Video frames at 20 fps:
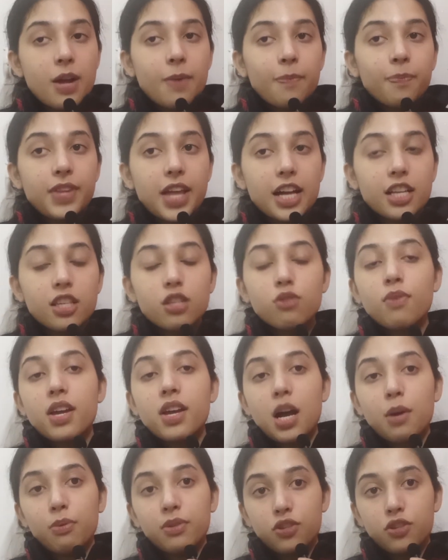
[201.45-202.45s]
That's why
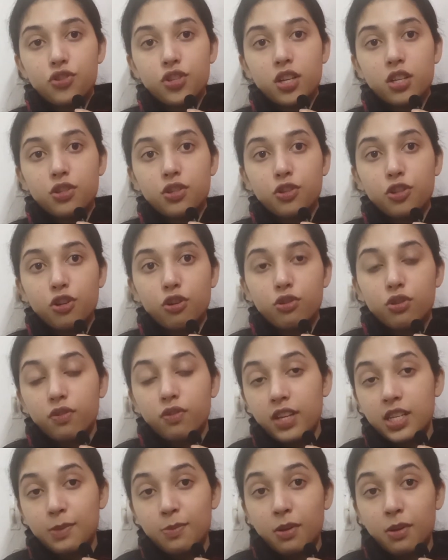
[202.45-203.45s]
I would suggest you go to
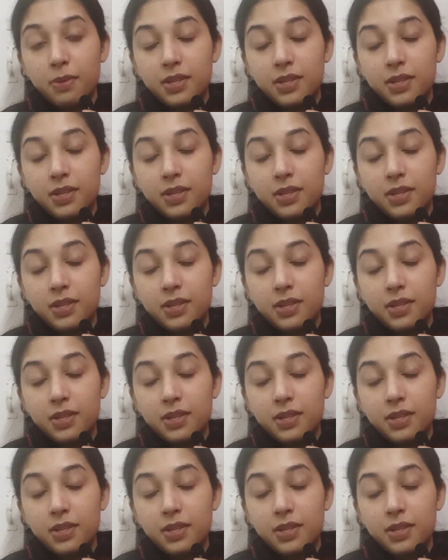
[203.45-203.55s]
Facebook